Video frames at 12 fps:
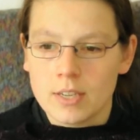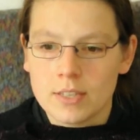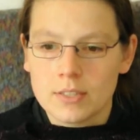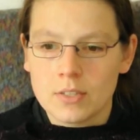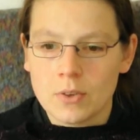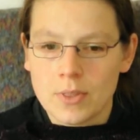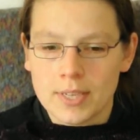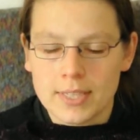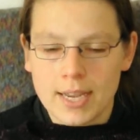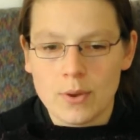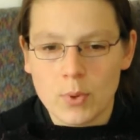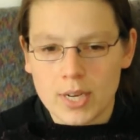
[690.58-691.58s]
So that
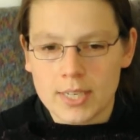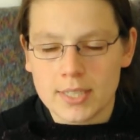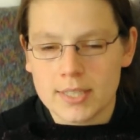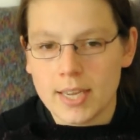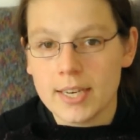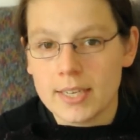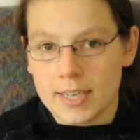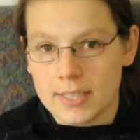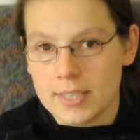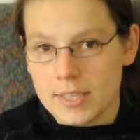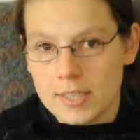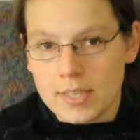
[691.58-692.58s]
day when I decided I
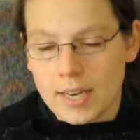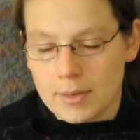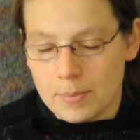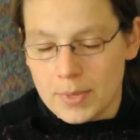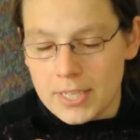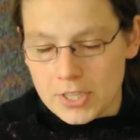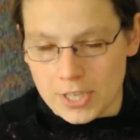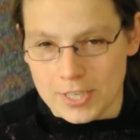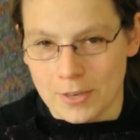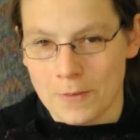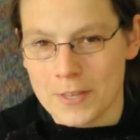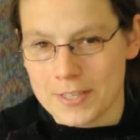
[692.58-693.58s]
needed to take pictures
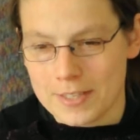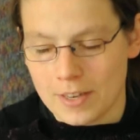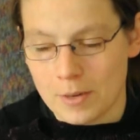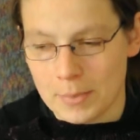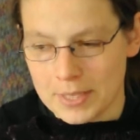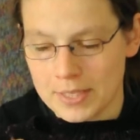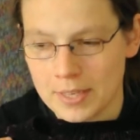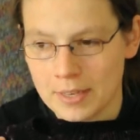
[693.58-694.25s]
of this garment,